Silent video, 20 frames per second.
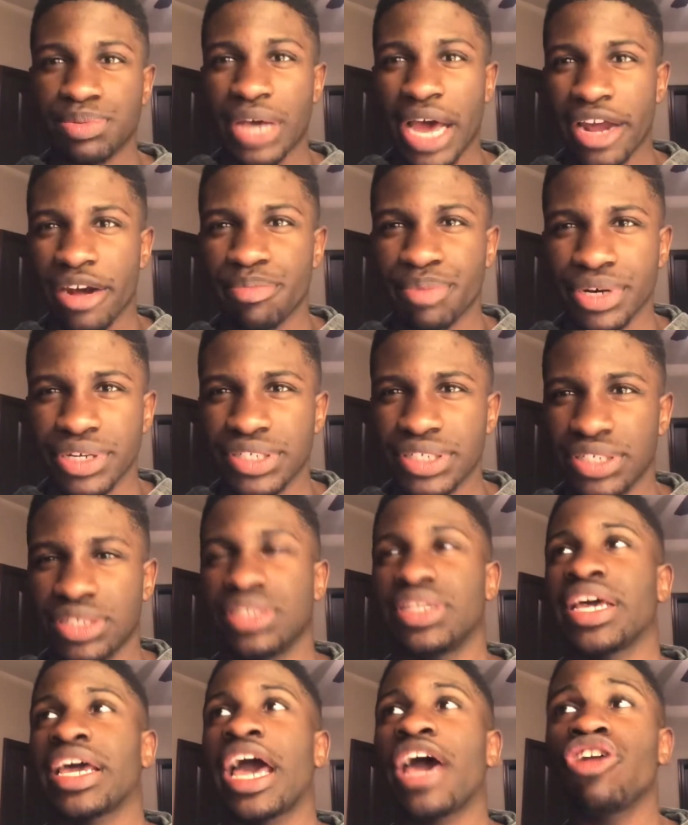kind of person.
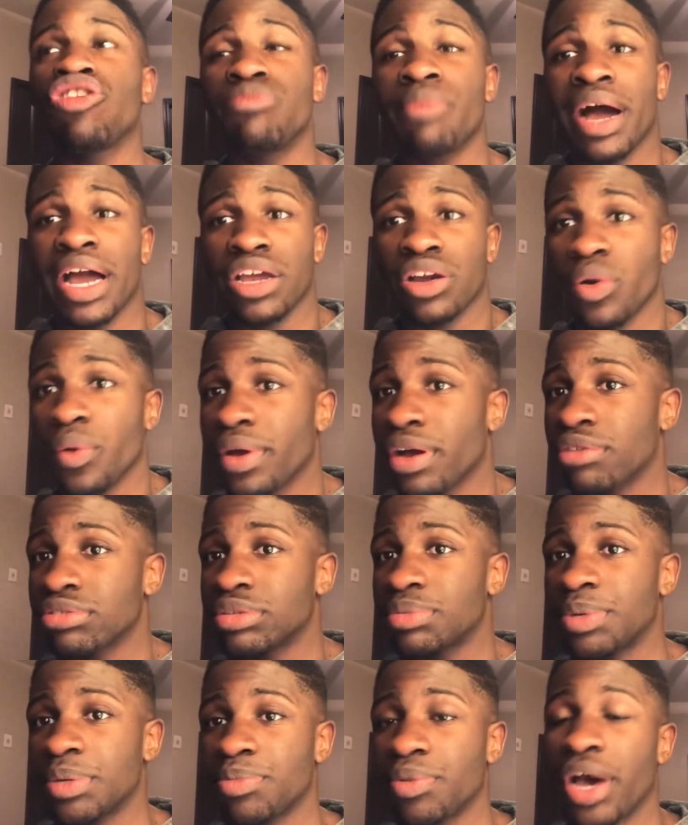Like, I don't mind going up
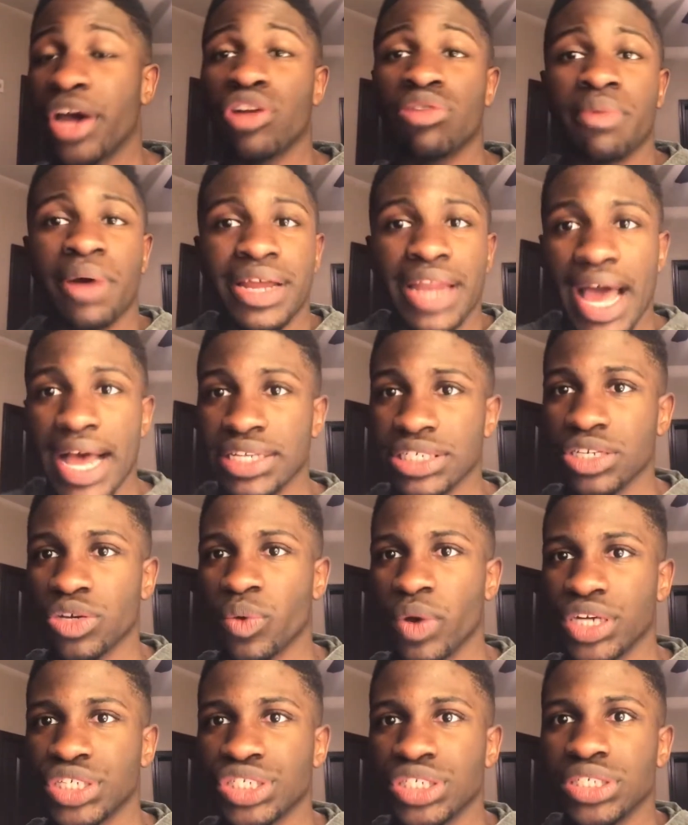to people. I don't mind asking
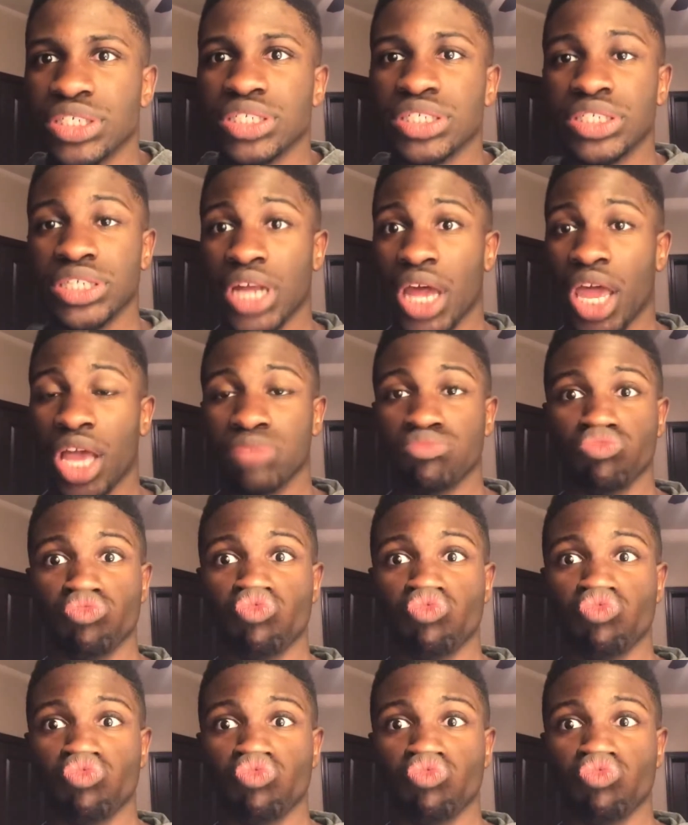questions to, like,